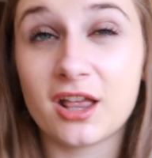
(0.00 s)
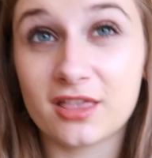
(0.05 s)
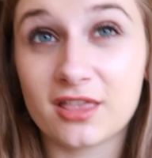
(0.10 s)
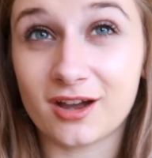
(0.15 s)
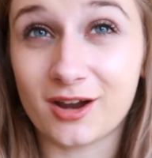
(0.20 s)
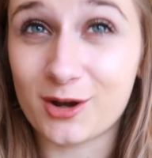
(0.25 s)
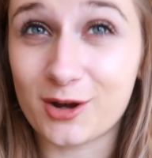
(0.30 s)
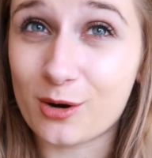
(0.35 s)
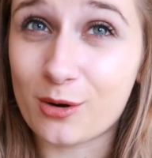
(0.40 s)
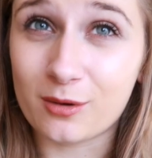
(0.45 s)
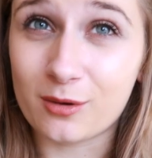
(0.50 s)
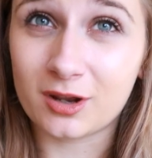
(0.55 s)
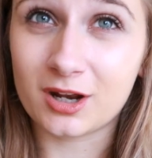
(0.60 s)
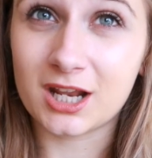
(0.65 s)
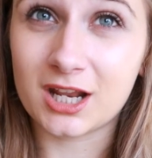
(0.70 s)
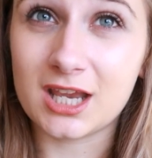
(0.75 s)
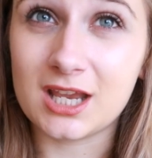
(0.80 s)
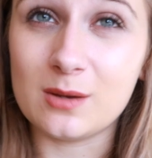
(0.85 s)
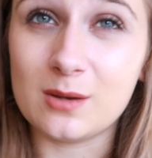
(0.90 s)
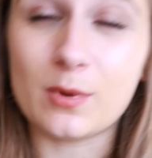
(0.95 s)
that I know I'm
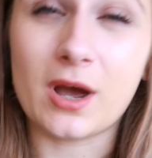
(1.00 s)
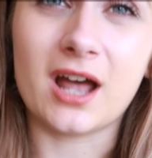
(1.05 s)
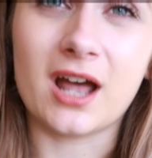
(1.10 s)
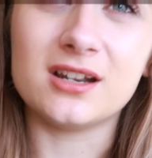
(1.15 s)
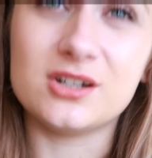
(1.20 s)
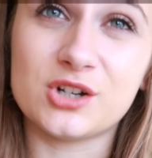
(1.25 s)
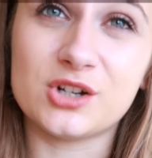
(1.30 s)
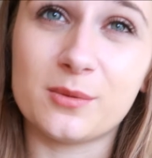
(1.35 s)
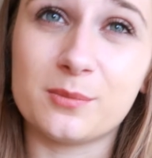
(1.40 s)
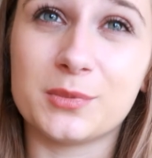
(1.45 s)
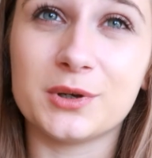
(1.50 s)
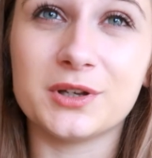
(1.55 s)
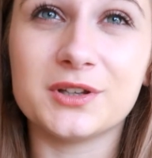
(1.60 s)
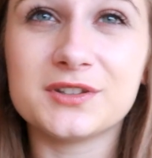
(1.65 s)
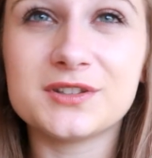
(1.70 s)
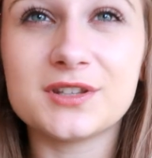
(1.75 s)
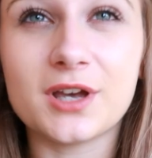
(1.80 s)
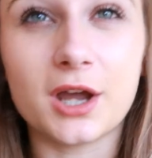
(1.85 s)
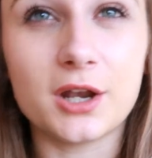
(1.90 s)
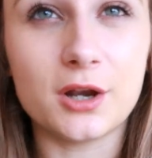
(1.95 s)
gonna keep and
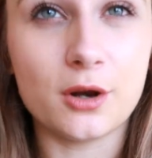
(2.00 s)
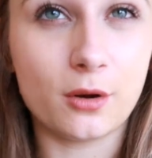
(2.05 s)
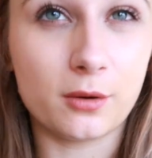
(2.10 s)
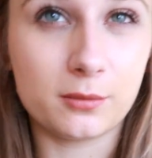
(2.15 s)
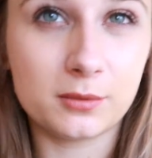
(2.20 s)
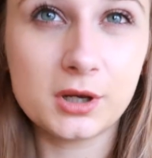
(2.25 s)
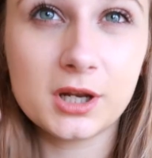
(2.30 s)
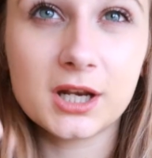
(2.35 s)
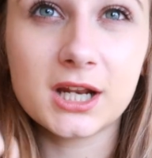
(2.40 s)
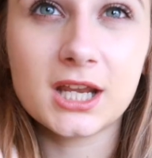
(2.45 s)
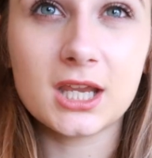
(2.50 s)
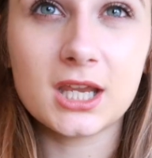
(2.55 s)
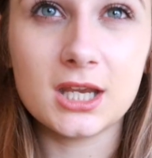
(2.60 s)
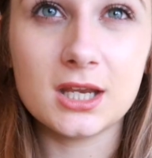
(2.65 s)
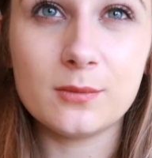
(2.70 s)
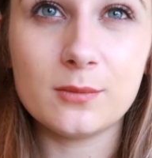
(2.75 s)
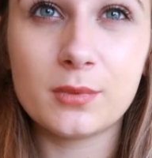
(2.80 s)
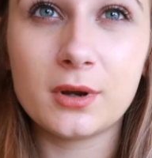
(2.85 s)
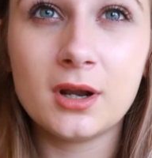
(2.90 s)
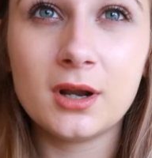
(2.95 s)
jumpers that I know I'm gonna
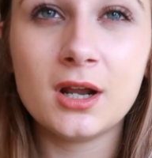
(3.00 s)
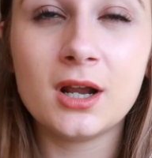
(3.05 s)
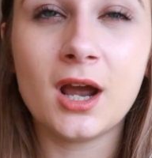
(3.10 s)
keep.